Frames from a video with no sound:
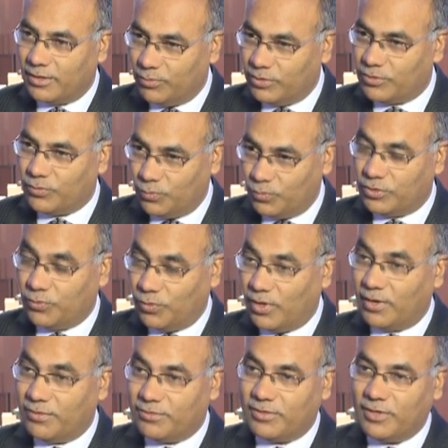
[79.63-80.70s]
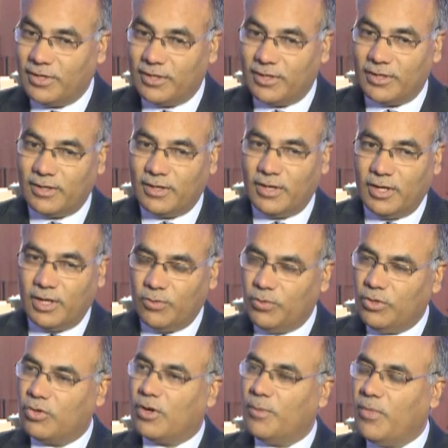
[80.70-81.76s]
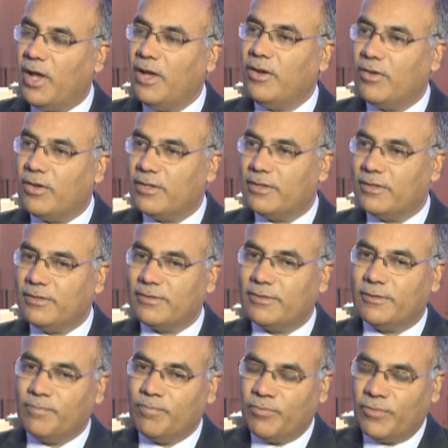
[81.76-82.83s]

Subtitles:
which we have seen. When you combine all this